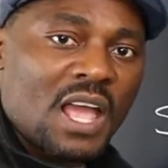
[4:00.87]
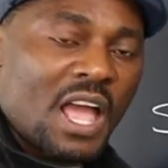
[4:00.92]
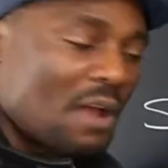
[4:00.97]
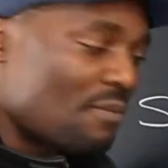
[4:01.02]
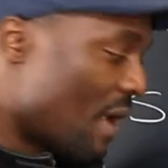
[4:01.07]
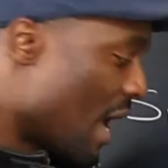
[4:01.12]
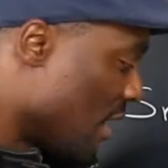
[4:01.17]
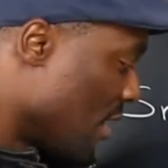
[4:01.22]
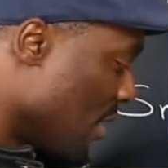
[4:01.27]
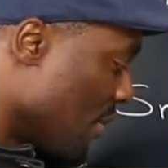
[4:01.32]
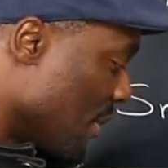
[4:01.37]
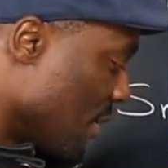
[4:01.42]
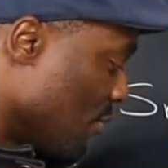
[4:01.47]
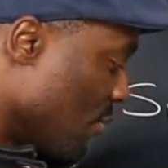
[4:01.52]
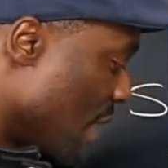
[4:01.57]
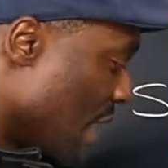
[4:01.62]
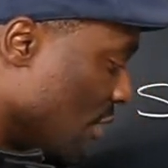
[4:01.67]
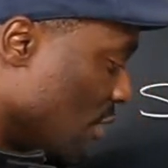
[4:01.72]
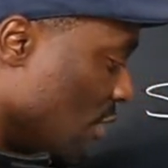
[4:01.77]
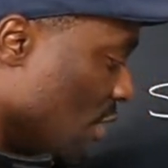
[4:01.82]
And my common
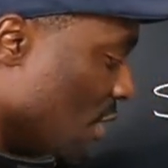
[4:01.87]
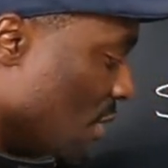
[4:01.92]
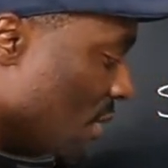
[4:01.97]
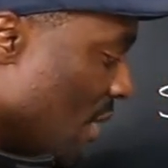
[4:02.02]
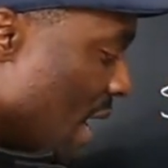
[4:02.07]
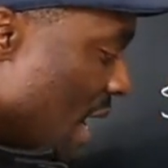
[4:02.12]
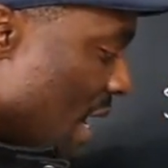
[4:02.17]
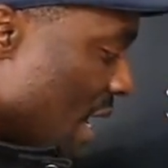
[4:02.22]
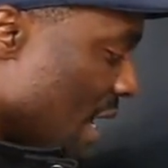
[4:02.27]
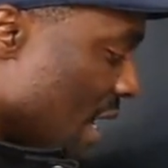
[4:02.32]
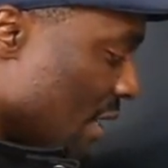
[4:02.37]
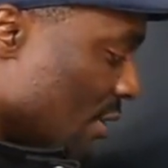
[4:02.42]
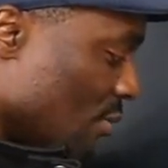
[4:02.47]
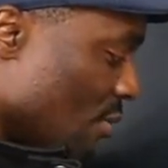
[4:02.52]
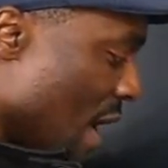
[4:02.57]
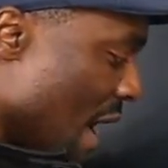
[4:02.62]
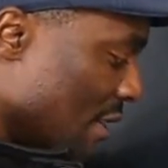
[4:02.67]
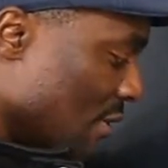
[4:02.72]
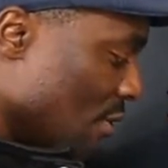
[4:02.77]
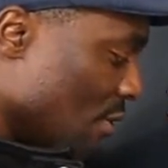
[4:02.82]
ratio is
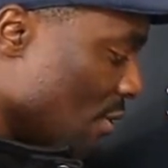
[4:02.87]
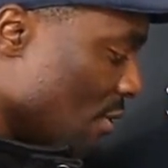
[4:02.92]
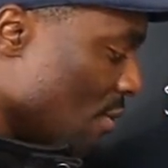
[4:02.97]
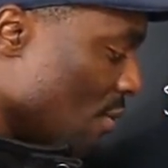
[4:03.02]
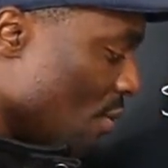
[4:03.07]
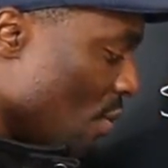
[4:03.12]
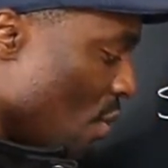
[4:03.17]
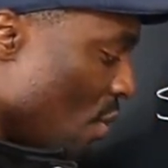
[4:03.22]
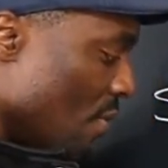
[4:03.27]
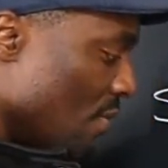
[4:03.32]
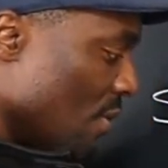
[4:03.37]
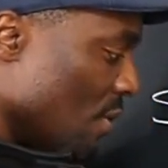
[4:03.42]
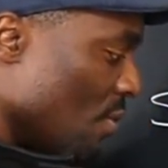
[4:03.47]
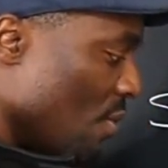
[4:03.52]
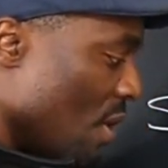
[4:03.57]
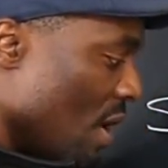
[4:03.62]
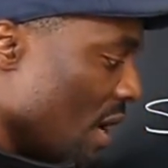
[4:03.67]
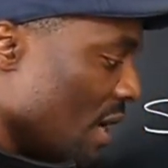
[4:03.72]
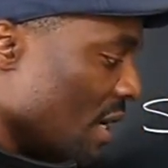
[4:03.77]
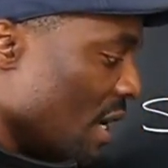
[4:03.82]
rad 2 over
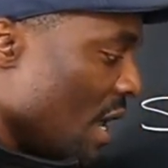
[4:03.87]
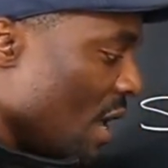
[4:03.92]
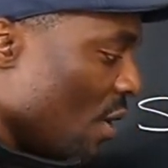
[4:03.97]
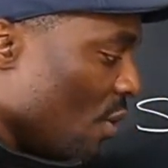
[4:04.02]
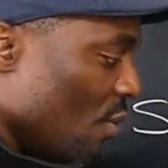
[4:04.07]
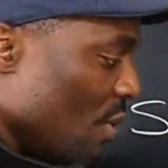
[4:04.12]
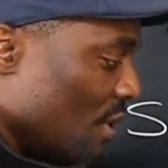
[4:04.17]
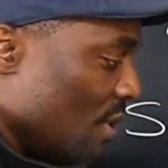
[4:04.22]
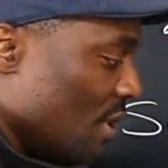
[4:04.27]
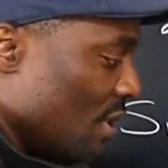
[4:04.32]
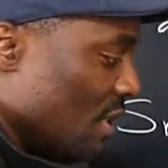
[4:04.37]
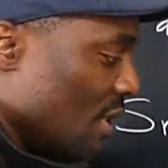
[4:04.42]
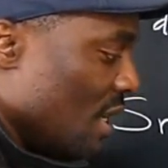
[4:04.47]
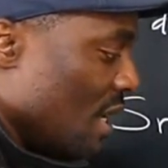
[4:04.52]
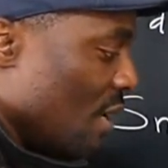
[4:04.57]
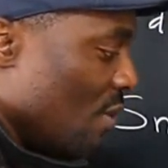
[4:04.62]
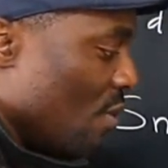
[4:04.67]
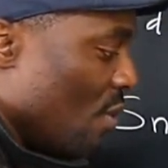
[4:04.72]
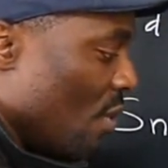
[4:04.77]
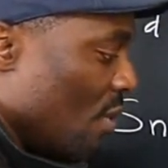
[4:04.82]
1, which is
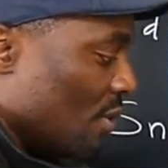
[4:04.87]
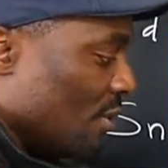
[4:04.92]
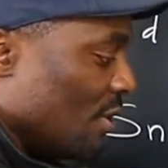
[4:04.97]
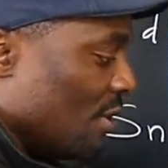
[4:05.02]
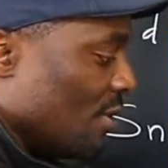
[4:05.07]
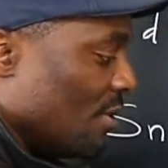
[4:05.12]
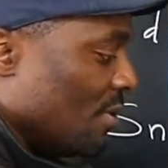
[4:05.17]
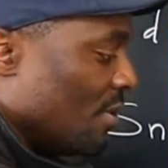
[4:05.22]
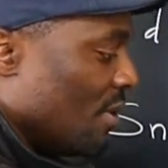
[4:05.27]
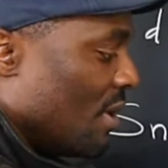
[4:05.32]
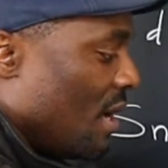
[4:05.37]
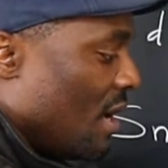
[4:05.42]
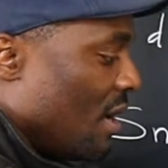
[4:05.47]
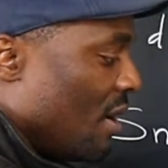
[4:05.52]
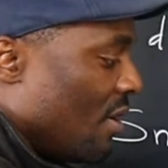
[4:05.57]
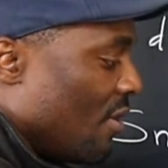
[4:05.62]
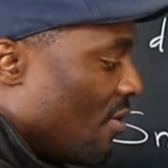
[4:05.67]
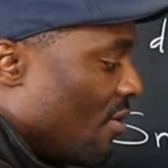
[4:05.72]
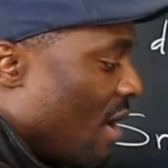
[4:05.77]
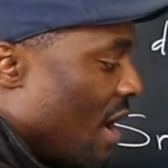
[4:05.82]
equal to
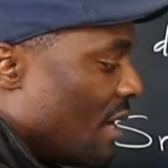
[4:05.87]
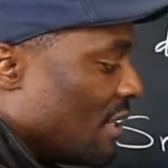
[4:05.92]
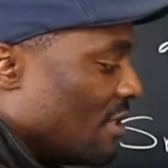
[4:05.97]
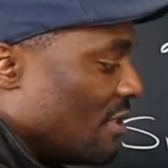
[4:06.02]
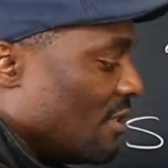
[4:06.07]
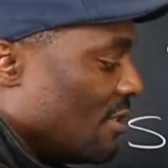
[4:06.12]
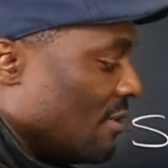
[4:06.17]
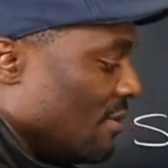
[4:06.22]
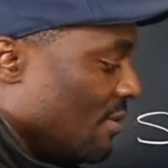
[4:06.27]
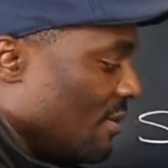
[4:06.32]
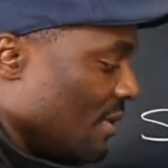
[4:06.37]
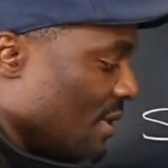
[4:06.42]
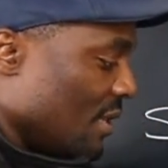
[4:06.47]
Rad 2.